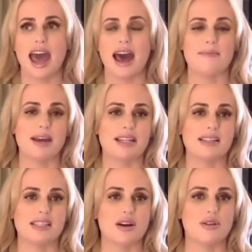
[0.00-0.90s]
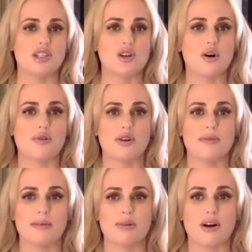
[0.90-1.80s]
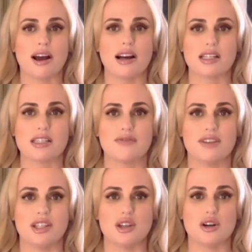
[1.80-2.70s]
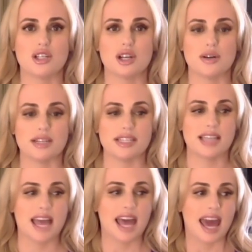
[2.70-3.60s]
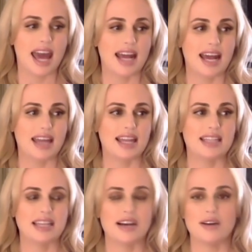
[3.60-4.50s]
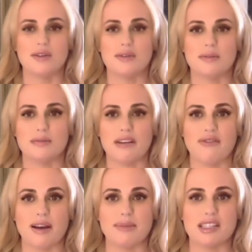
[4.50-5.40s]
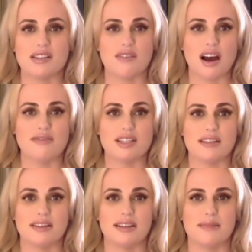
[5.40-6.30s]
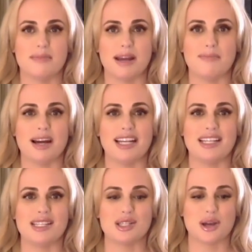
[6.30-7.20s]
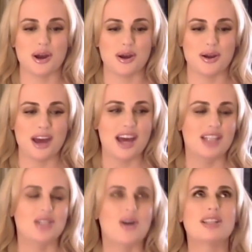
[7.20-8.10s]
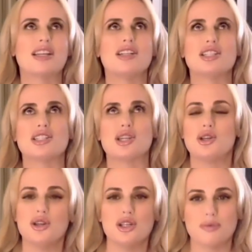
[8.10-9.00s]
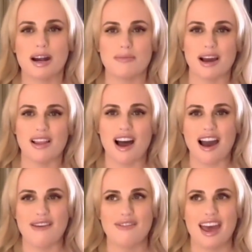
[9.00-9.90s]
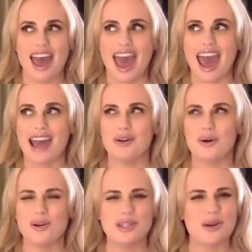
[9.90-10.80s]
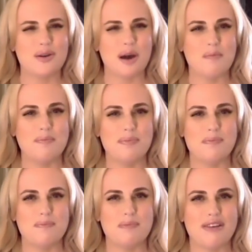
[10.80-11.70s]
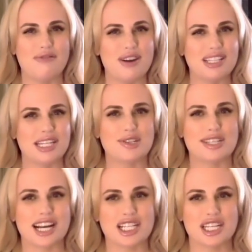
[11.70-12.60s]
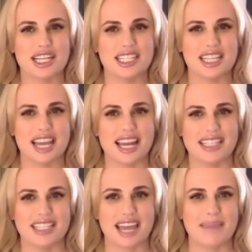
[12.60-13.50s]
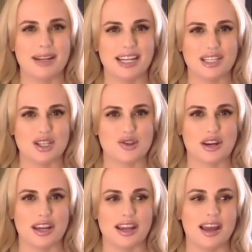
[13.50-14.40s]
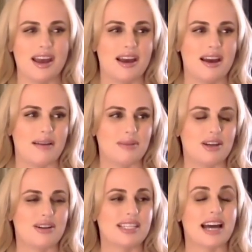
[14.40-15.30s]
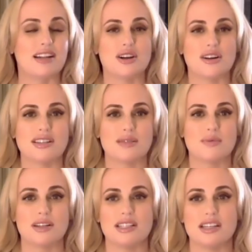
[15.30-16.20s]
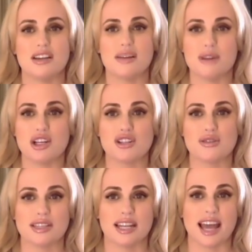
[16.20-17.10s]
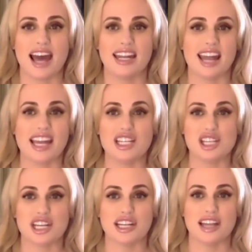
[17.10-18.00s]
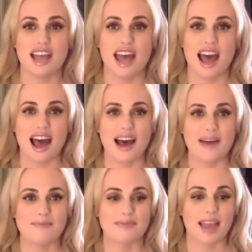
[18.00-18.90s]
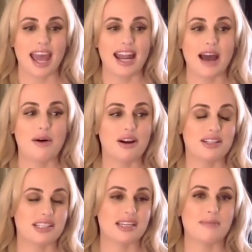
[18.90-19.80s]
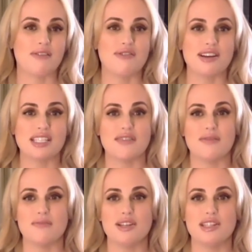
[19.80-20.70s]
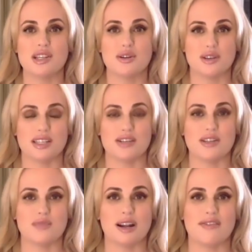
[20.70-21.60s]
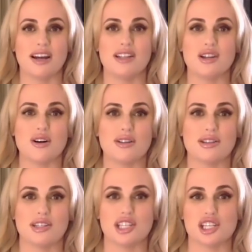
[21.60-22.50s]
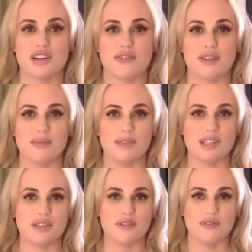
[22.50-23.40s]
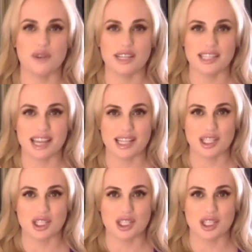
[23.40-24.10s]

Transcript: um, and sell the dog grooming products for the dog showers and, and, that's how my family survived and, and made money so dogs are just a huge part of my life and also a, uh, my first introduction into the entertainment industry because our dogs were did commercials and had an agent um, and how I got to see my first ever musical is because one of our dogs auditioned for the musical 42nd